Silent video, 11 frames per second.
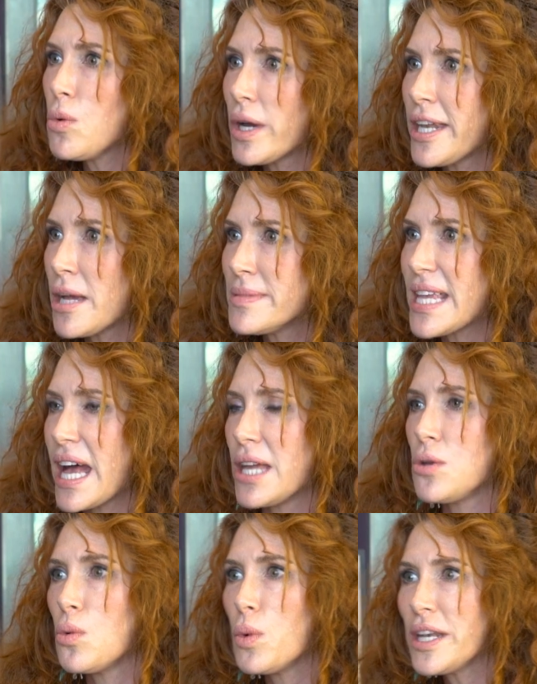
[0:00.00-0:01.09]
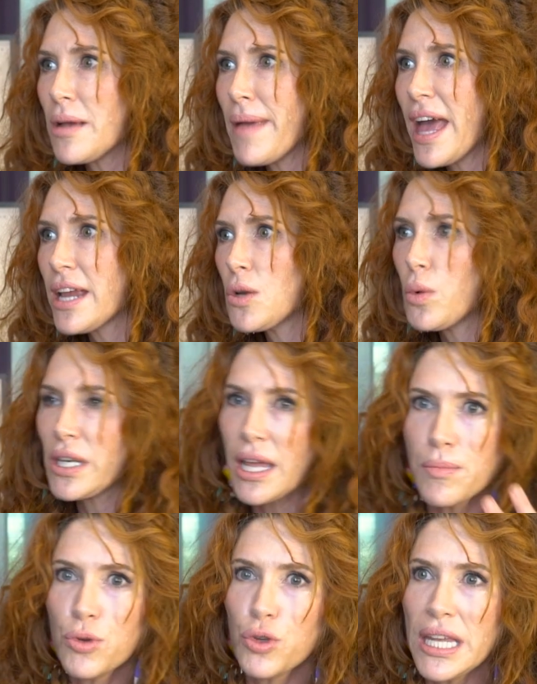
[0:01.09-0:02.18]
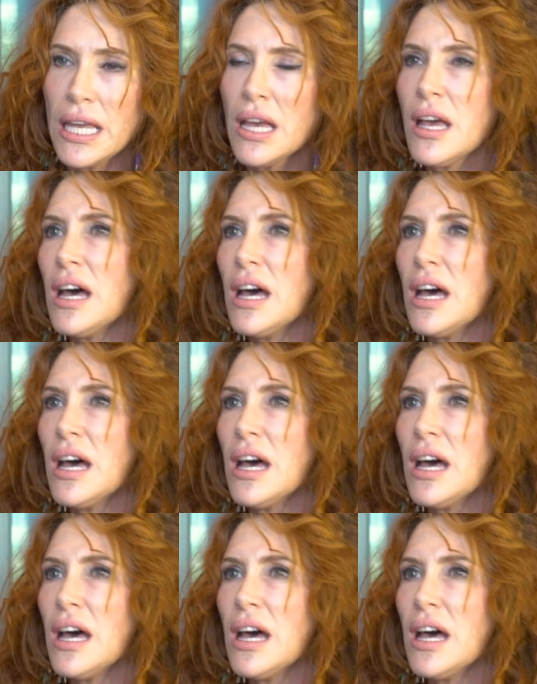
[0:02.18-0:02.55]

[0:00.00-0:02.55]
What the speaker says: one day I'm sad, one day I'm angry, one day I'm moody,